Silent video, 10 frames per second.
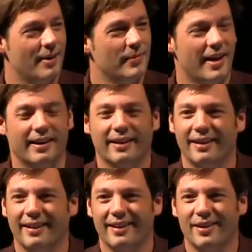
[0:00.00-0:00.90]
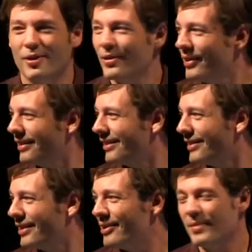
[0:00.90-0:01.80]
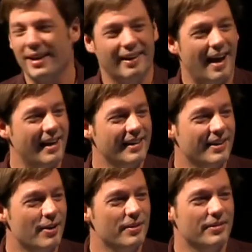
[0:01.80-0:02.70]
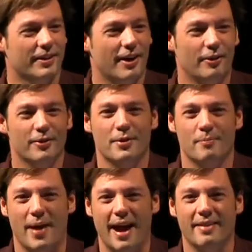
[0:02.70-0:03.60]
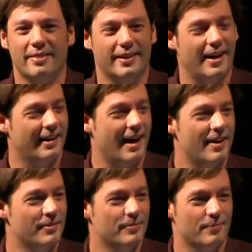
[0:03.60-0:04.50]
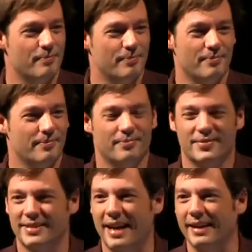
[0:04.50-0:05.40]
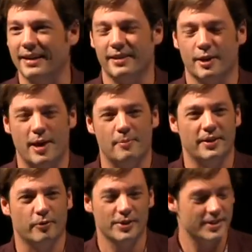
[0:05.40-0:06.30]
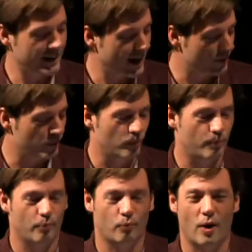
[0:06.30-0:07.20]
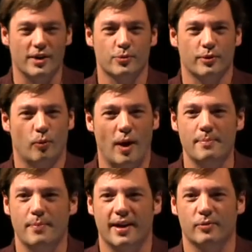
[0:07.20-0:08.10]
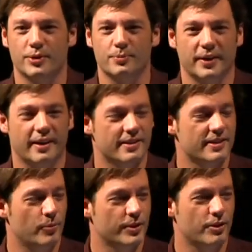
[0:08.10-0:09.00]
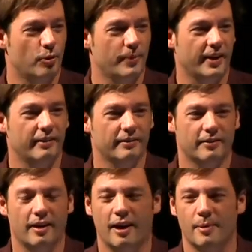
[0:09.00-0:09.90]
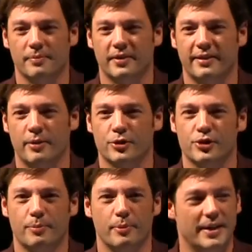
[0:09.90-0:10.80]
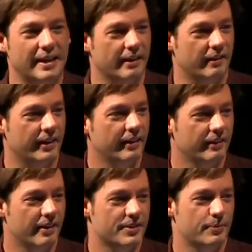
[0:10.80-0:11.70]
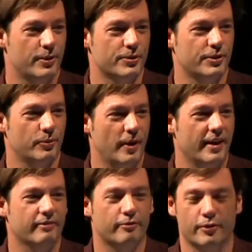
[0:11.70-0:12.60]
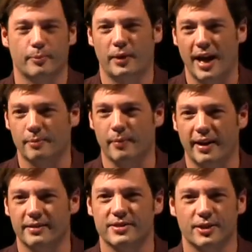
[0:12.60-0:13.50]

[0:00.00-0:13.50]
I'm like, I'm like, I didn't know that the color of the band that I got said anything about me. The reason I got a watch with a white band was because someone told me um, that they would ship immediately as opposed to waiting for the black band.